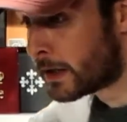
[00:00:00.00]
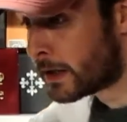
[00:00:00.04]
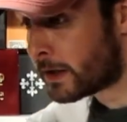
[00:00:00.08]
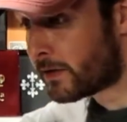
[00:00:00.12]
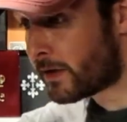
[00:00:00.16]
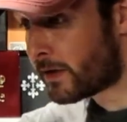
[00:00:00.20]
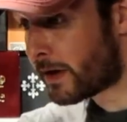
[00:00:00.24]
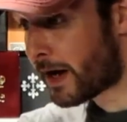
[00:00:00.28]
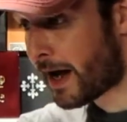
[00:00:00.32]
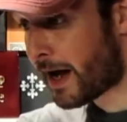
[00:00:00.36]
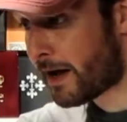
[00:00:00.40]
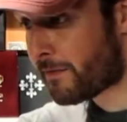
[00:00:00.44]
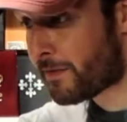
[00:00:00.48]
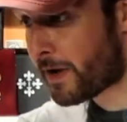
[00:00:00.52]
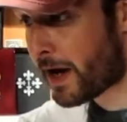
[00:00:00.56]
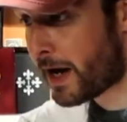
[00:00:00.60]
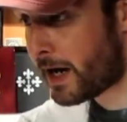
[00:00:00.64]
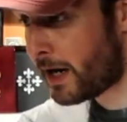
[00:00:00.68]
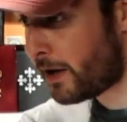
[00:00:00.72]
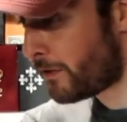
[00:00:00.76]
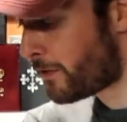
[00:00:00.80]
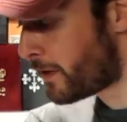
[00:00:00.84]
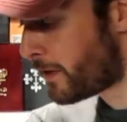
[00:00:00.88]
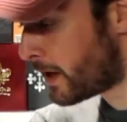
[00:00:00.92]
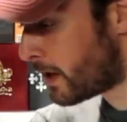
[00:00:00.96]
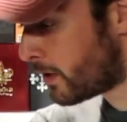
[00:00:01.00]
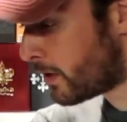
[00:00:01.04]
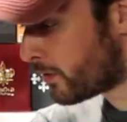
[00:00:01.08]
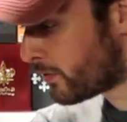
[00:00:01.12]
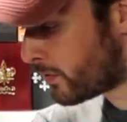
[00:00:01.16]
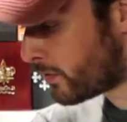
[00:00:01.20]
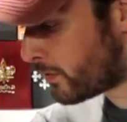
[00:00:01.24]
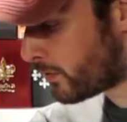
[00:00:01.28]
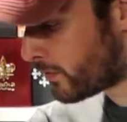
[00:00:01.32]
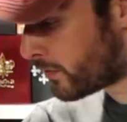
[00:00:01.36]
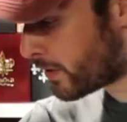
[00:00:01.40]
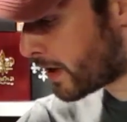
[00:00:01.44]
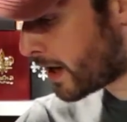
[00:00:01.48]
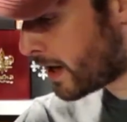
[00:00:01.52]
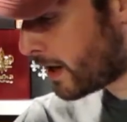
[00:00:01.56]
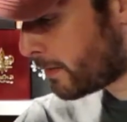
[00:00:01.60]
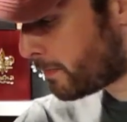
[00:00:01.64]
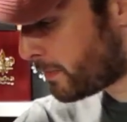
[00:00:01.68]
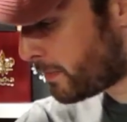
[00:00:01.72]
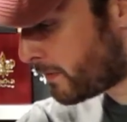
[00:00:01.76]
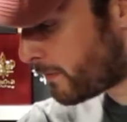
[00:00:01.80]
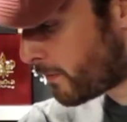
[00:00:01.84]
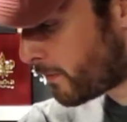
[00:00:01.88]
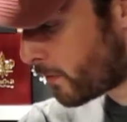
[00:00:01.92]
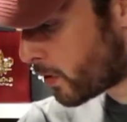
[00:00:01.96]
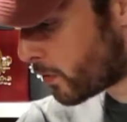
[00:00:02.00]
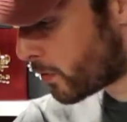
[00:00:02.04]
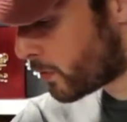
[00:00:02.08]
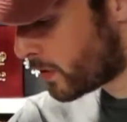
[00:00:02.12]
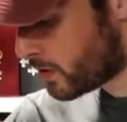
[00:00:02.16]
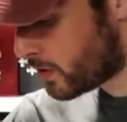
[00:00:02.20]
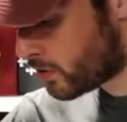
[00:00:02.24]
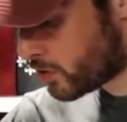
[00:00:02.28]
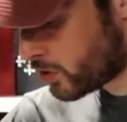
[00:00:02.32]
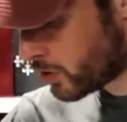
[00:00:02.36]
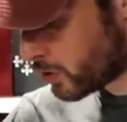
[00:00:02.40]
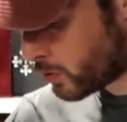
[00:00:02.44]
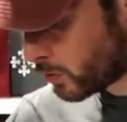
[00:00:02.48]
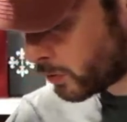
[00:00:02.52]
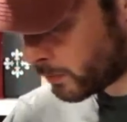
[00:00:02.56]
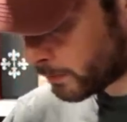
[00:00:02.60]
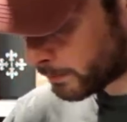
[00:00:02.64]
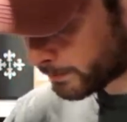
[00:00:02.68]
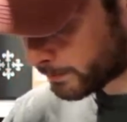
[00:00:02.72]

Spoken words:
Did I have anything else to say before we do